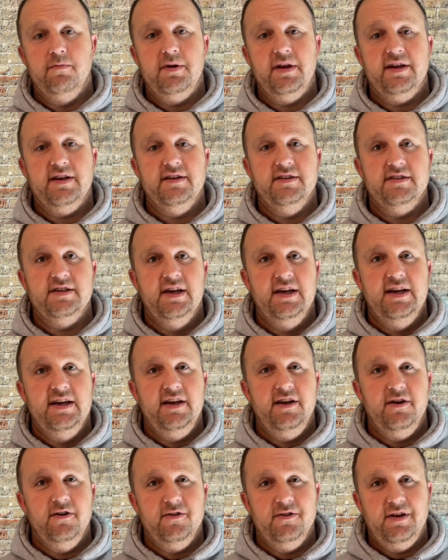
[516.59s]
because
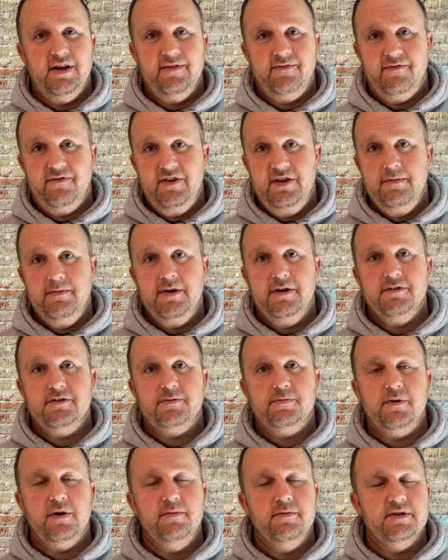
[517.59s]
you know that female
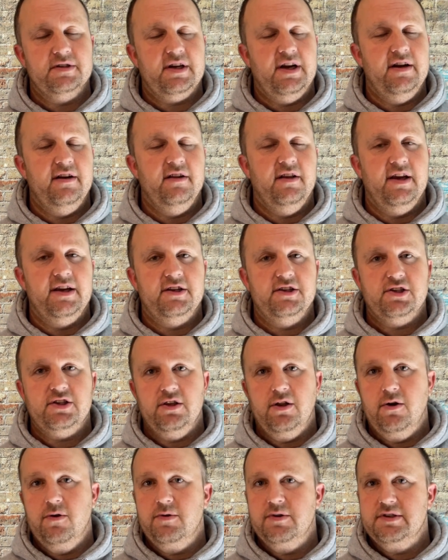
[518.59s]
sperm is kind of like
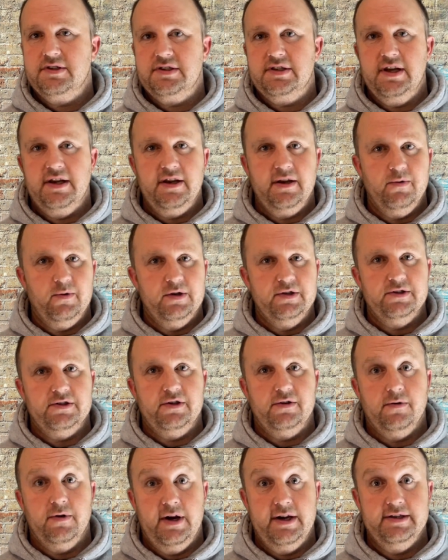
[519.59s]
slow and steady wins
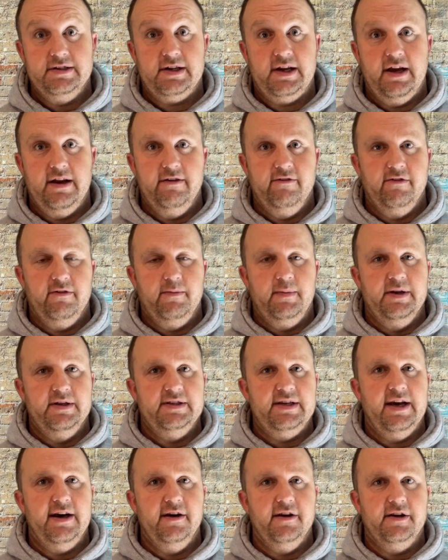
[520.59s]
the race kind of a
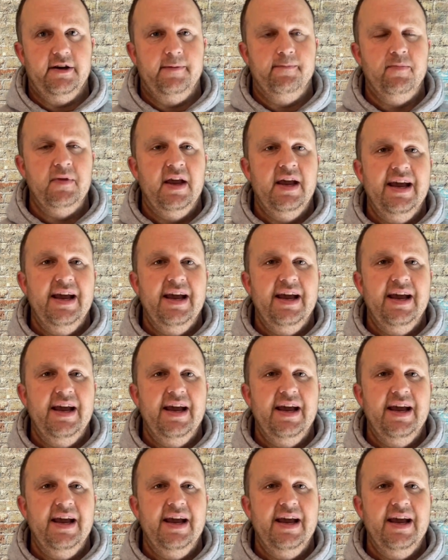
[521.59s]
mentality.